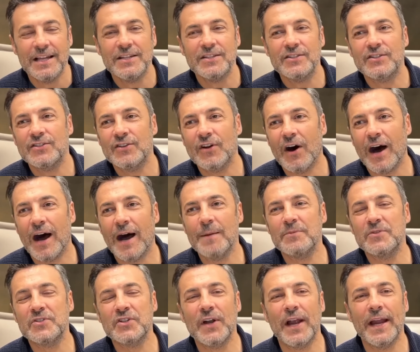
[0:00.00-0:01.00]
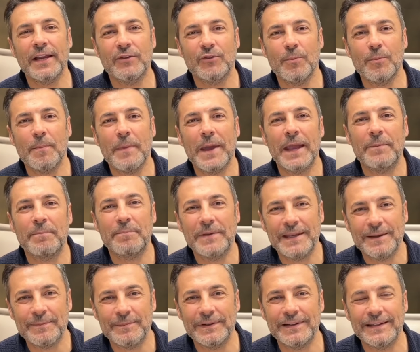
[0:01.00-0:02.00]
So I'm trying to make
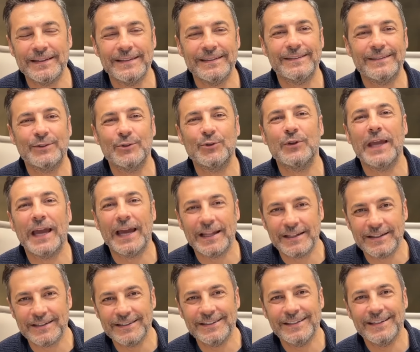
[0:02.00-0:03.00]
people together.